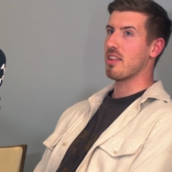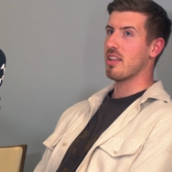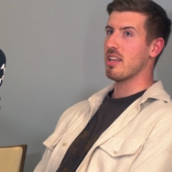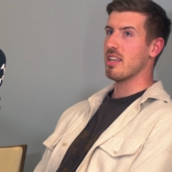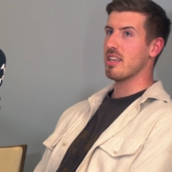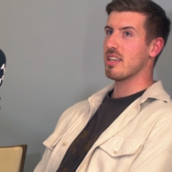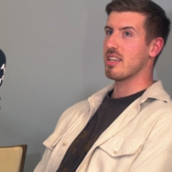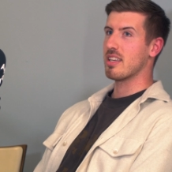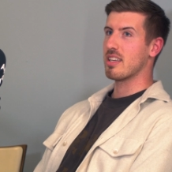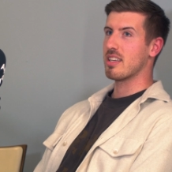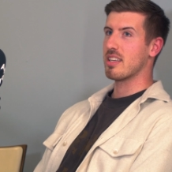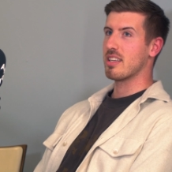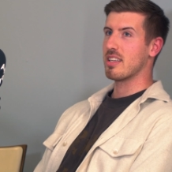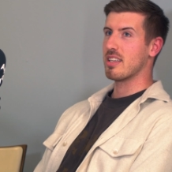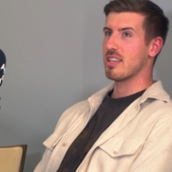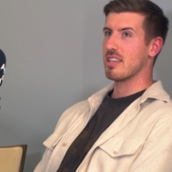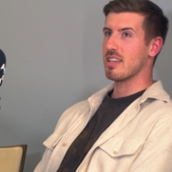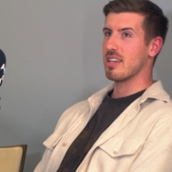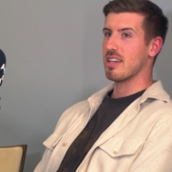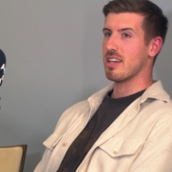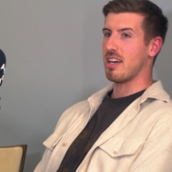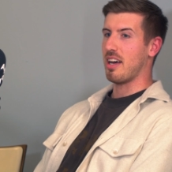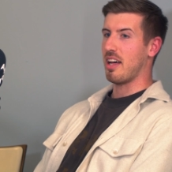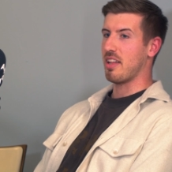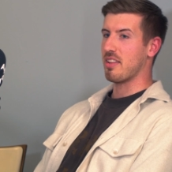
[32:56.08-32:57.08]
I think
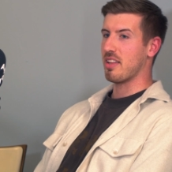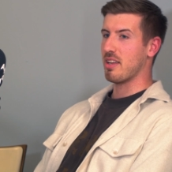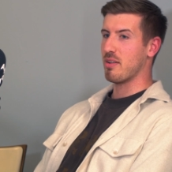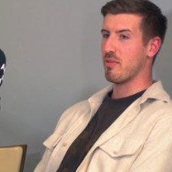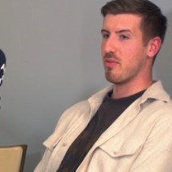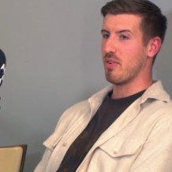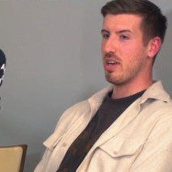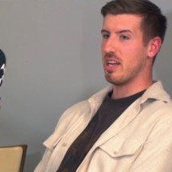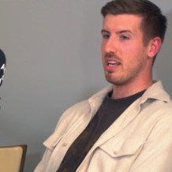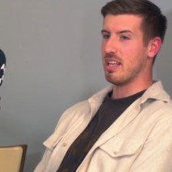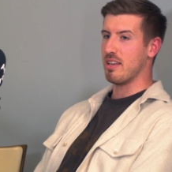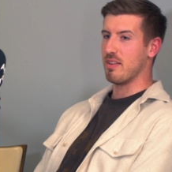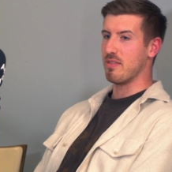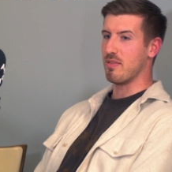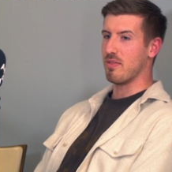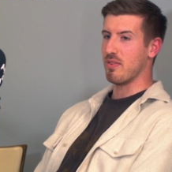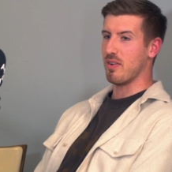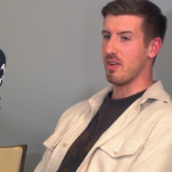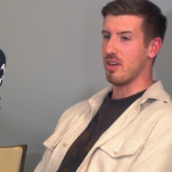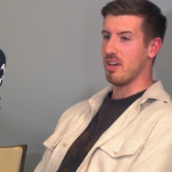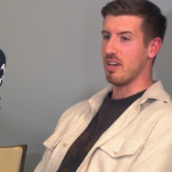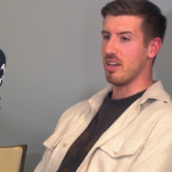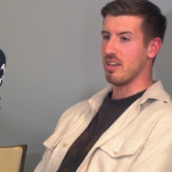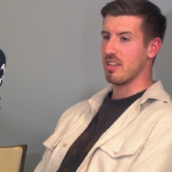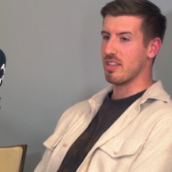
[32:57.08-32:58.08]
really
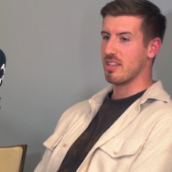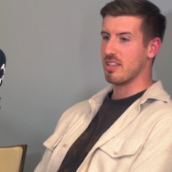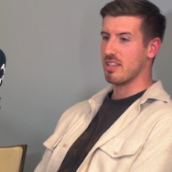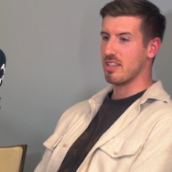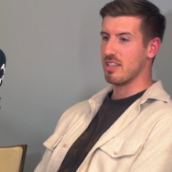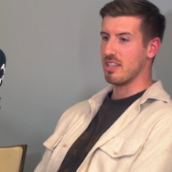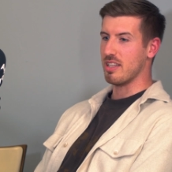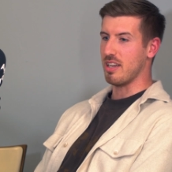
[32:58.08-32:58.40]
for